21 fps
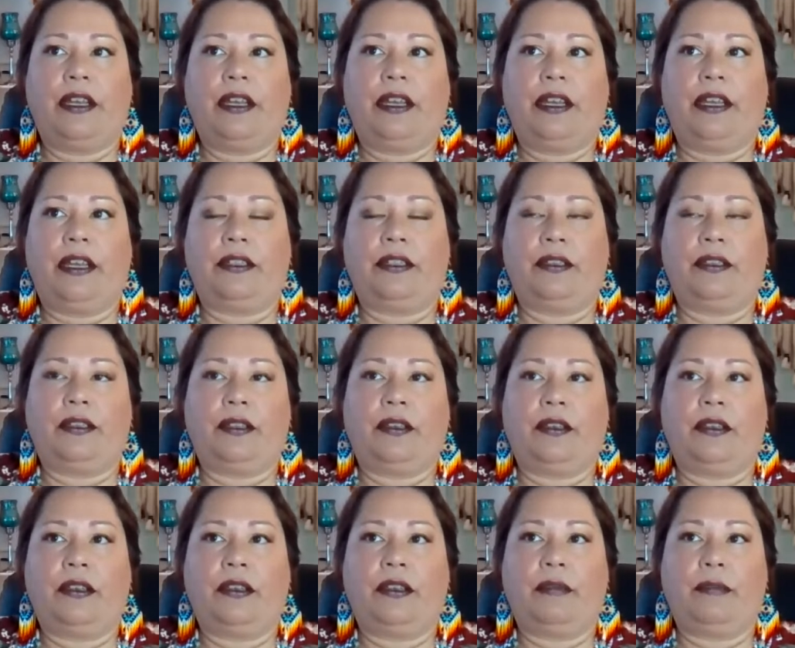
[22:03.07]
And
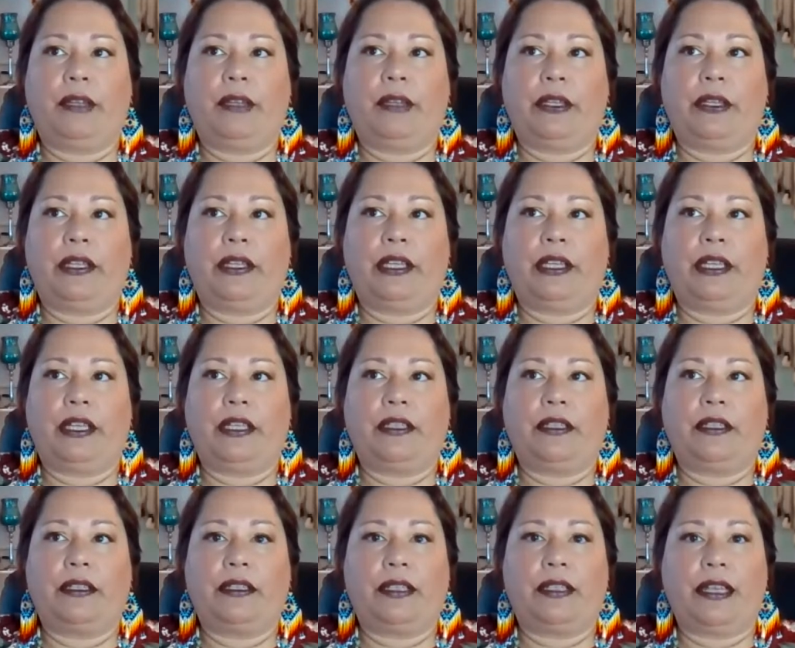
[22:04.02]
so the ability
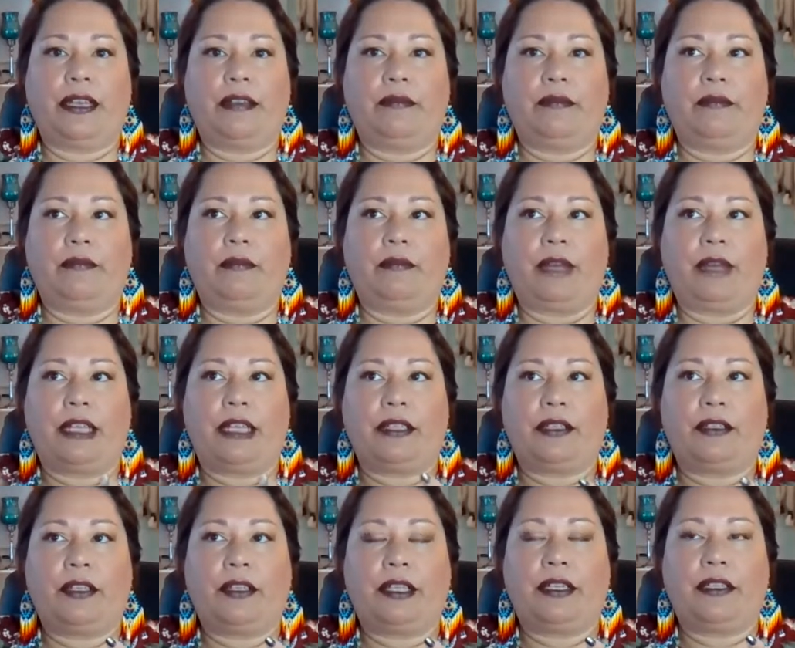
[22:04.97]
to send
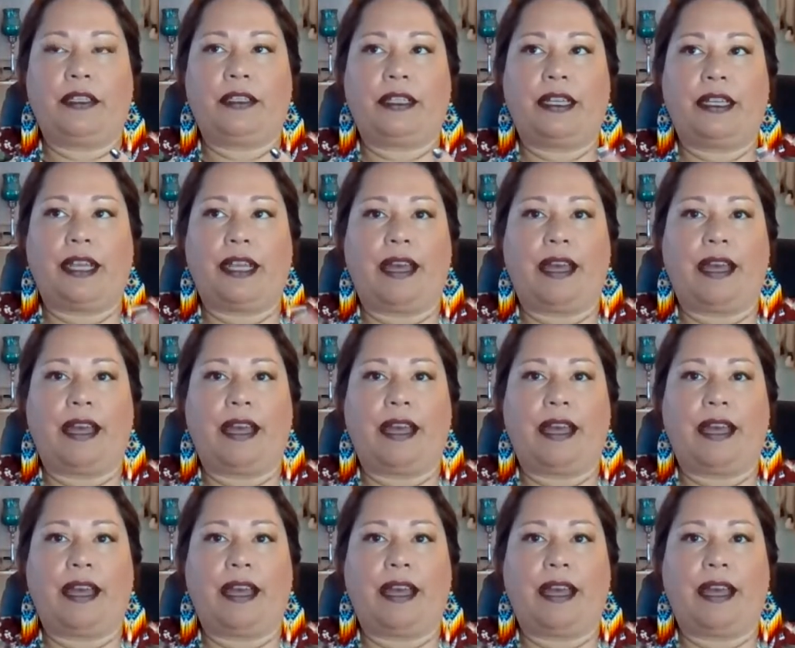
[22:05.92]
messages and